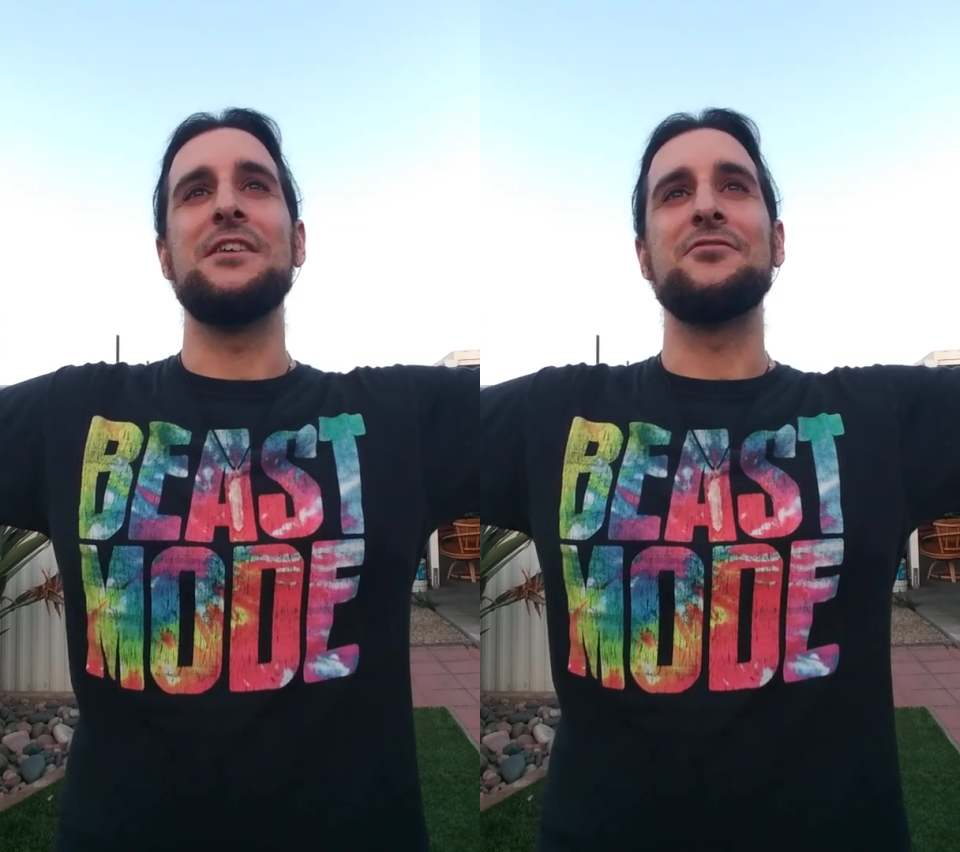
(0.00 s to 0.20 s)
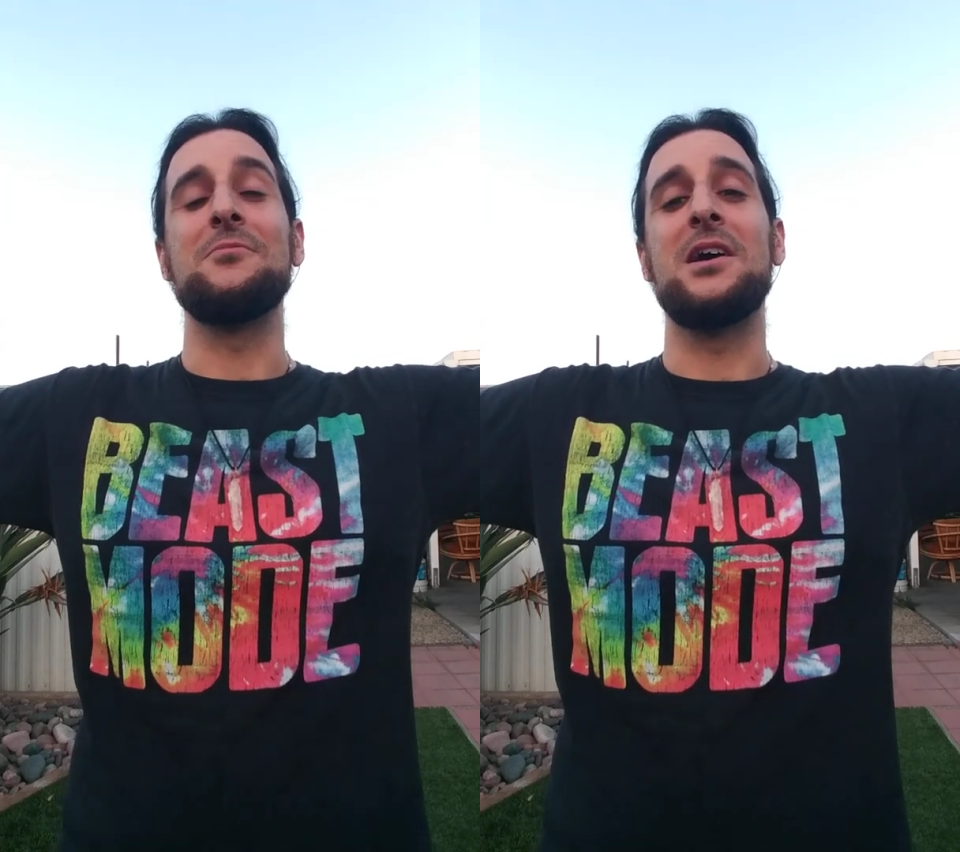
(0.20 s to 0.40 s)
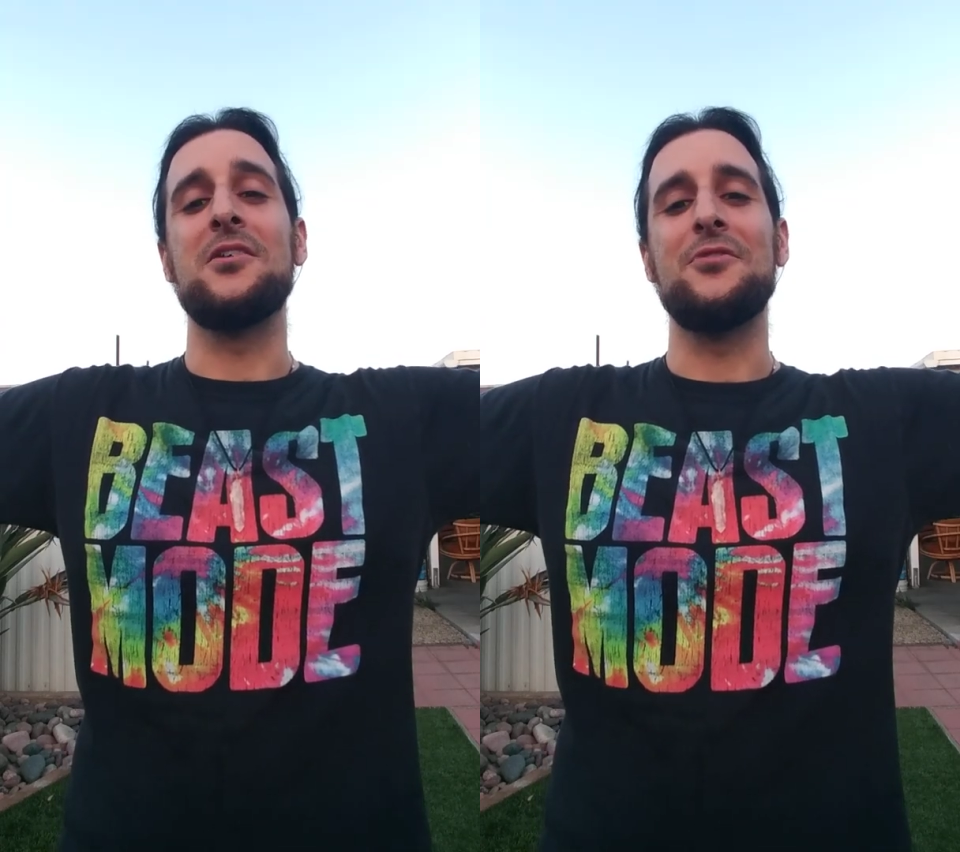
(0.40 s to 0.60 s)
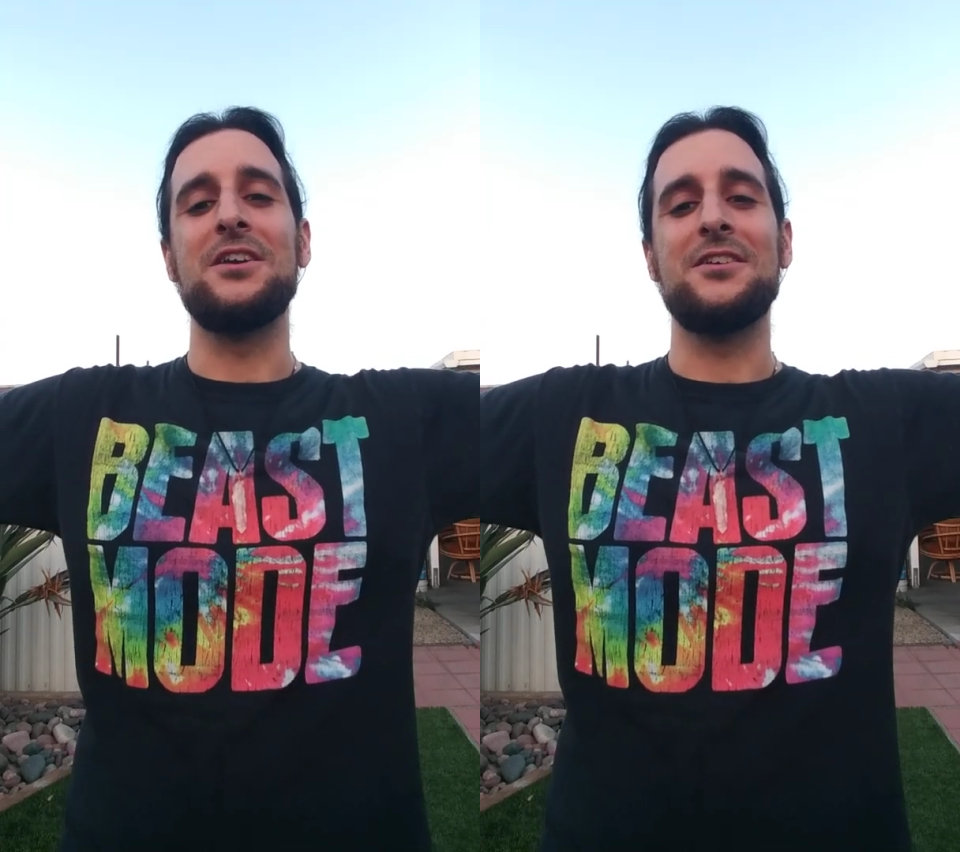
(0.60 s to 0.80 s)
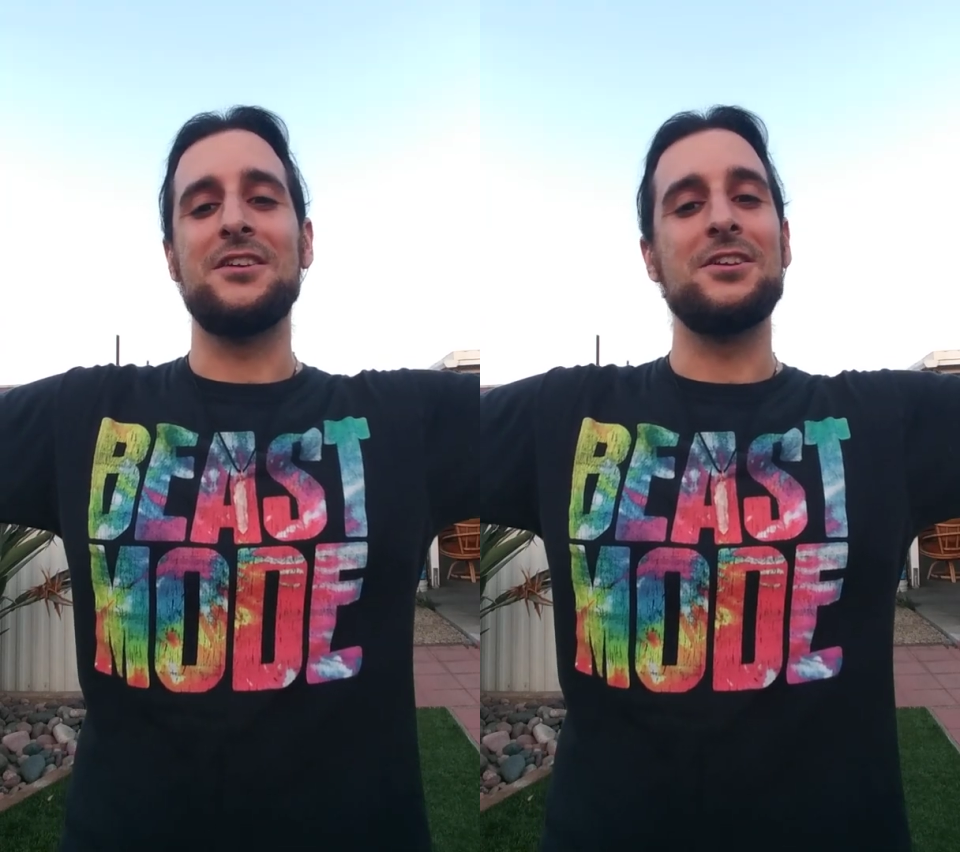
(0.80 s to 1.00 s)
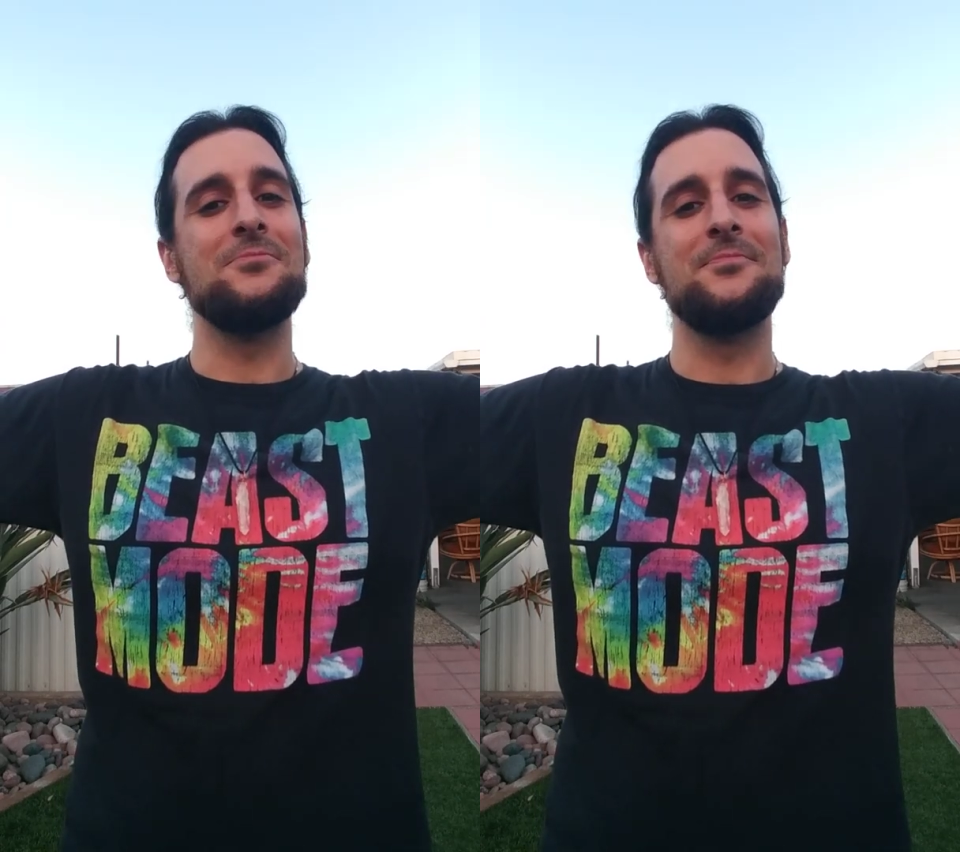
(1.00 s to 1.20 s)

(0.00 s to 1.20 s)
after my awakening.